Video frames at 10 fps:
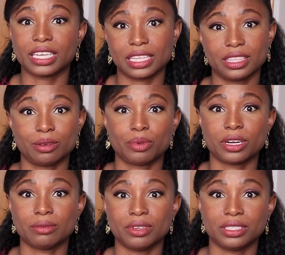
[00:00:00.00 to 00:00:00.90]
get the
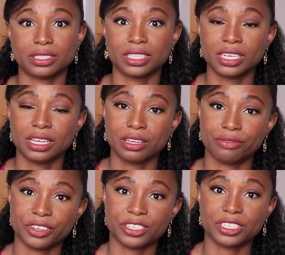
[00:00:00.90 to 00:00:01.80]
apartment,
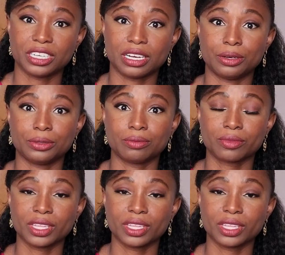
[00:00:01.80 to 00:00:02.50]
figure it out.